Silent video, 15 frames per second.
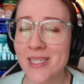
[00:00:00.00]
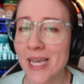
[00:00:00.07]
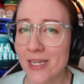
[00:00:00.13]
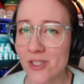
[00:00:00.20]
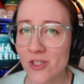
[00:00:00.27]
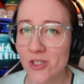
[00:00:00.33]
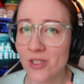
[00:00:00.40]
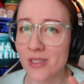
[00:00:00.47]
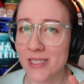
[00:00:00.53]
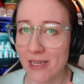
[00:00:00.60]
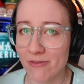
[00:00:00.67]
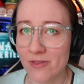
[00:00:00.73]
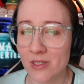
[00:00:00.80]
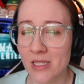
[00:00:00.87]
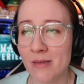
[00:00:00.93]
Texture
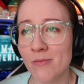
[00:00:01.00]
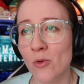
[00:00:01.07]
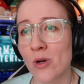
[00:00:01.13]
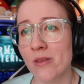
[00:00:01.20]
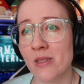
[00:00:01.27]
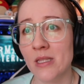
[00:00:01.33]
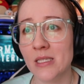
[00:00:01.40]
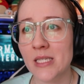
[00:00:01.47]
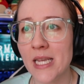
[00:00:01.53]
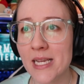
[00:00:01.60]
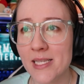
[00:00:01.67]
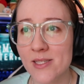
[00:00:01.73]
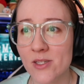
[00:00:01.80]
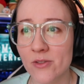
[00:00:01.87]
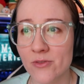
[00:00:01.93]
definitely more than the
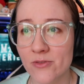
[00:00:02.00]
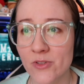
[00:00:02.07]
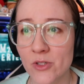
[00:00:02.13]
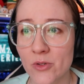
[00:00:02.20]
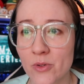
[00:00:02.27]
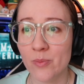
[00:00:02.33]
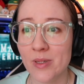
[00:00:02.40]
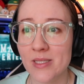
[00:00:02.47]
taste of food,